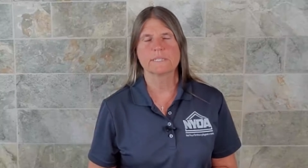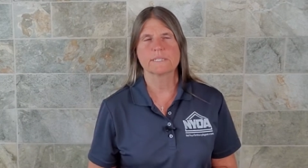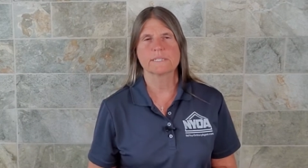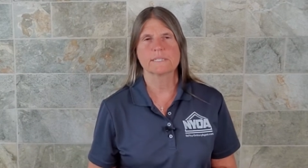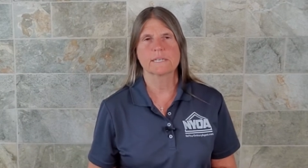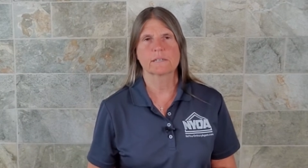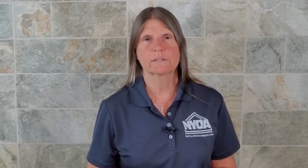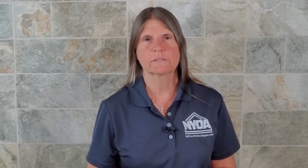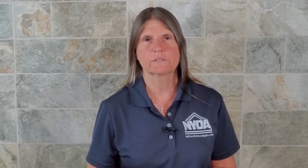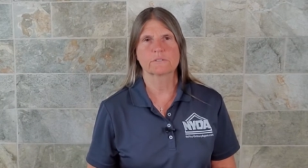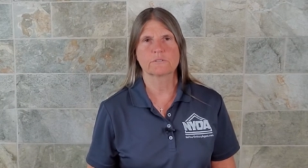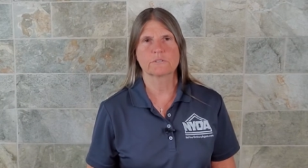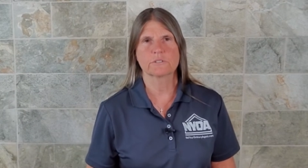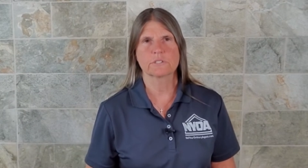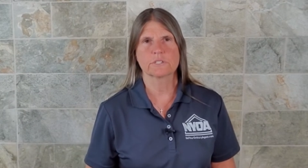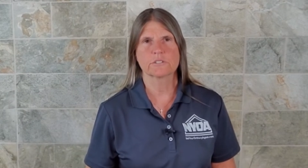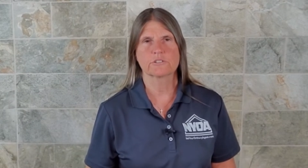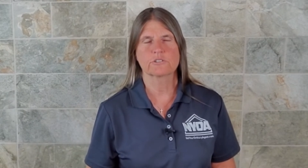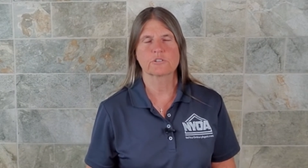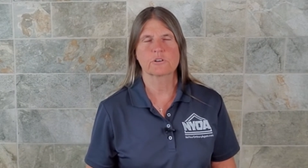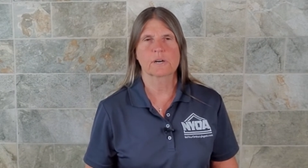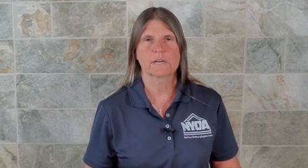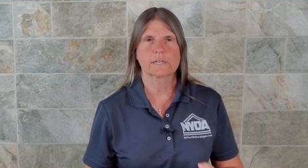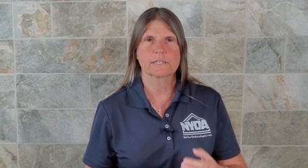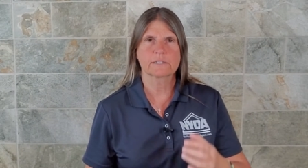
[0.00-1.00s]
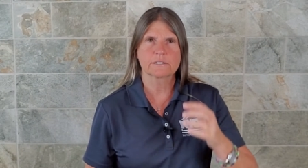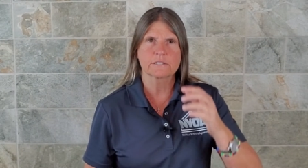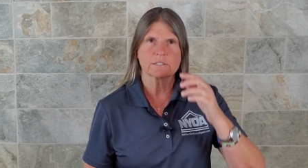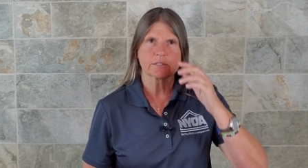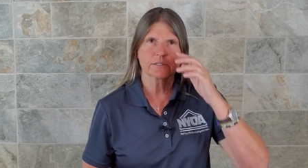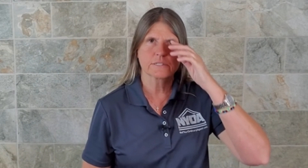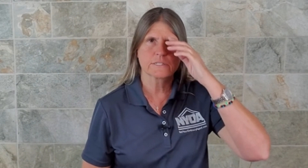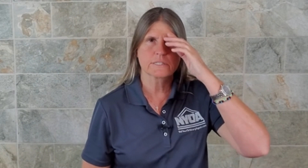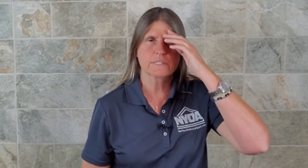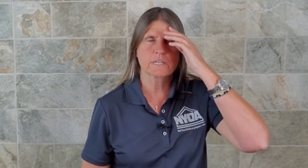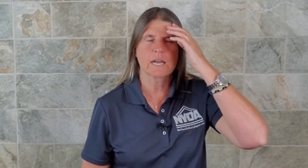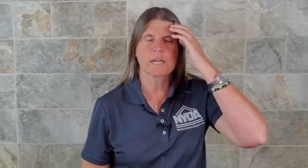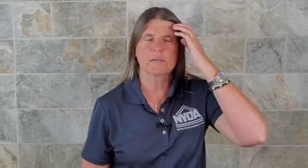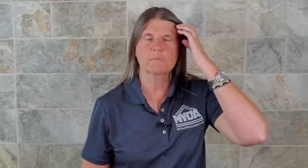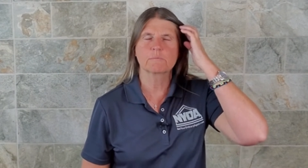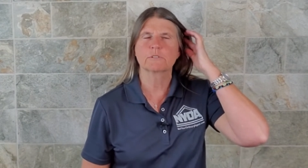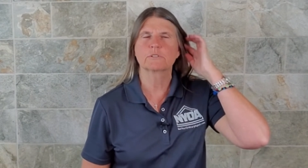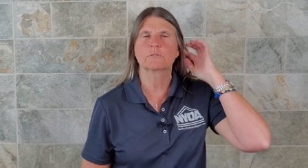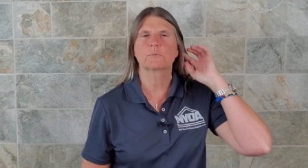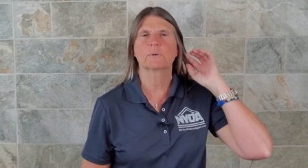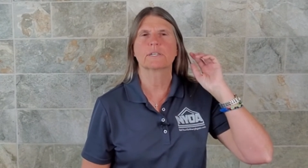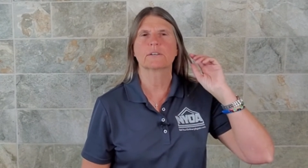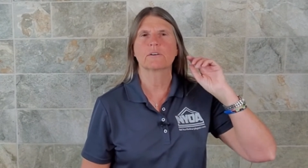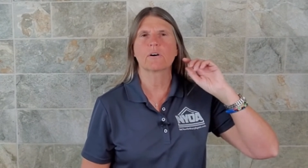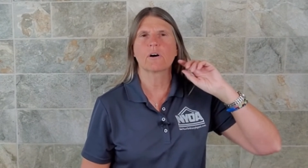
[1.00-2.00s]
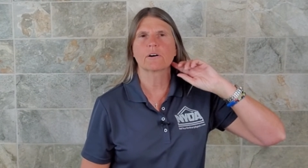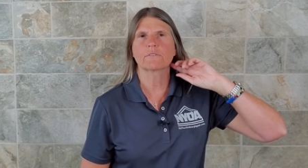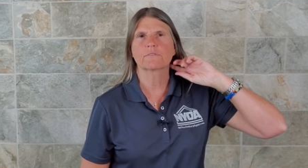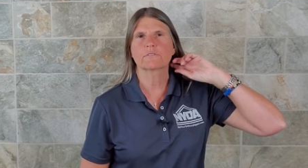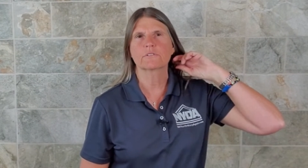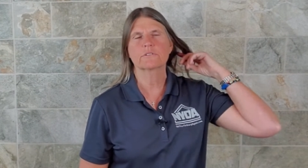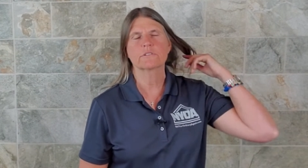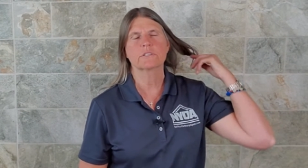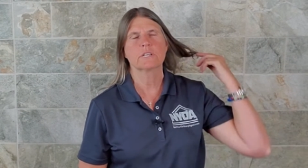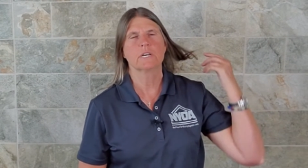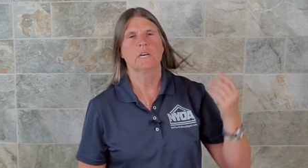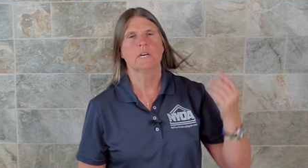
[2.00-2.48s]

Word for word: sellers and trying to decide between offers.